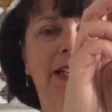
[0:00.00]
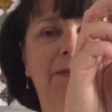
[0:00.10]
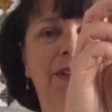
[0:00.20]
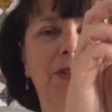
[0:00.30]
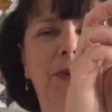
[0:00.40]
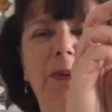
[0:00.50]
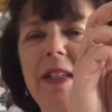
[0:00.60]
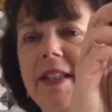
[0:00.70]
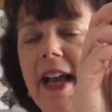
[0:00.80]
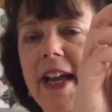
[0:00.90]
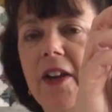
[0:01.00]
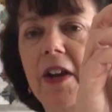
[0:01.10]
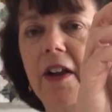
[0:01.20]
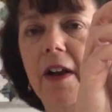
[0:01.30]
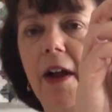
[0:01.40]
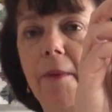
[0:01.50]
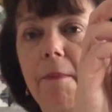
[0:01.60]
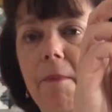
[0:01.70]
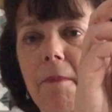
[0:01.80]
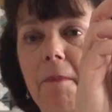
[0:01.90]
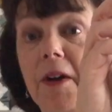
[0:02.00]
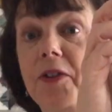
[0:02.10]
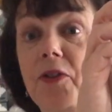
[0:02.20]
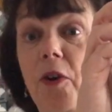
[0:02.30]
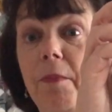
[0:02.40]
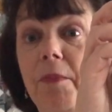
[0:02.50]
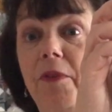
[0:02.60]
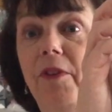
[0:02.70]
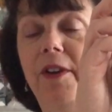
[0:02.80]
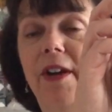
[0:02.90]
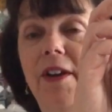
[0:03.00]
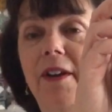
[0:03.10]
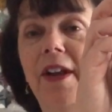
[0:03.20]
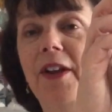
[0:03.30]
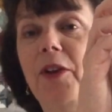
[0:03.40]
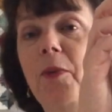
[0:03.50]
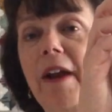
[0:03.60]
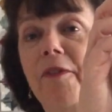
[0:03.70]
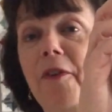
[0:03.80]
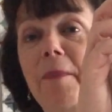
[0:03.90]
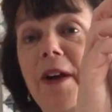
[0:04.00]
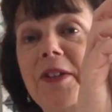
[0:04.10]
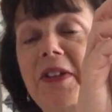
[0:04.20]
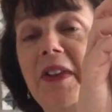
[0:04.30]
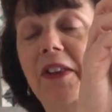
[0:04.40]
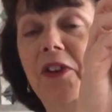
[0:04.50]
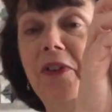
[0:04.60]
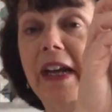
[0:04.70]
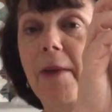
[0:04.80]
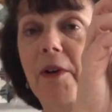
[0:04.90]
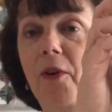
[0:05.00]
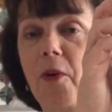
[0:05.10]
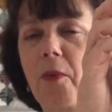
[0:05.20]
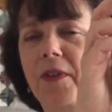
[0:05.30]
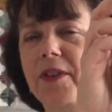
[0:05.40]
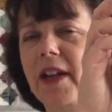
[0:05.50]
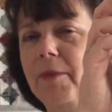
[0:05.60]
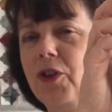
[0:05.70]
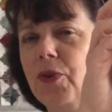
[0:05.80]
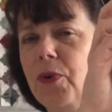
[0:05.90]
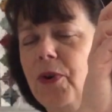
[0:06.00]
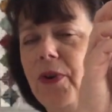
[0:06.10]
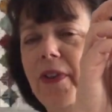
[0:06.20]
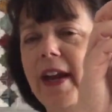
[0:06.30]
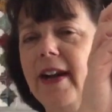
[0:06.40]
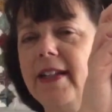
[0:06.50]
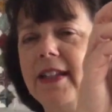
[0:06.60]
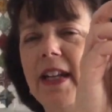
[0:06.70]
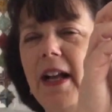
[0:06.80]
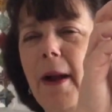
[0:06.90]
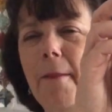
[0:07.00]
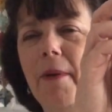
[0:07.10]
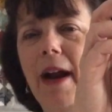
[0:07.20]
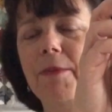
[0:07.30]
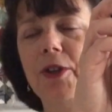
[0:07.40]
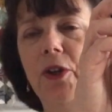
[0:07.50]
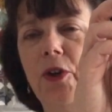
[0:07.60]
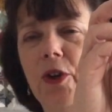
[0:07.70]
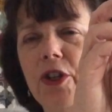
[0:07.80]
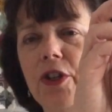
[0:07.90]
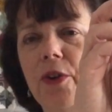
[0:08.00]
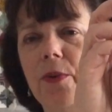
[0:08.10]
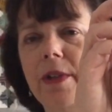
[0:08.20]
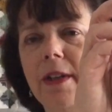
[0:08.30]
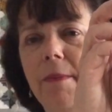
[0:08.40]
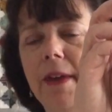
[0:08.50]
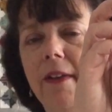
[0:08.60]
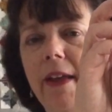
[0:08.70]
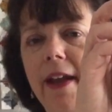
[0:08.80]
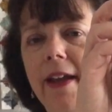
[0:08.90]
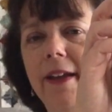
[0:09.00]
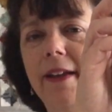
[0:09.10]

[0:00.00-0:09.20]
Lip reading: because we always say, you know, at a bus stop, you know, you wait for a bus and then 3 come along at once, and I'm sure there's perhaps a cushion or something there.